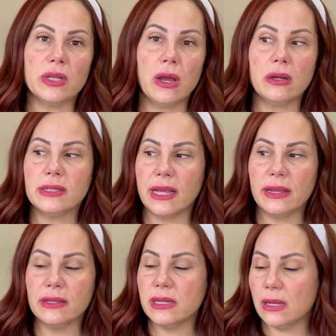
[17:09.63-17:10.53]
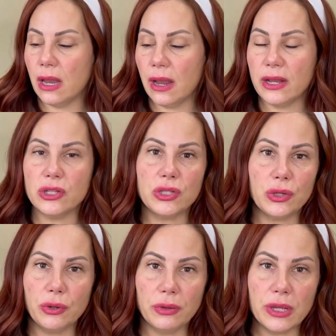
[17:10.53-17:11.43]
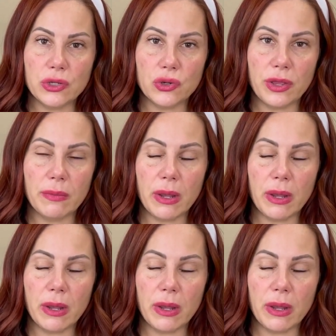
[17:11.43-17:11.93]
are second to none. I just thoroughly enjoy them.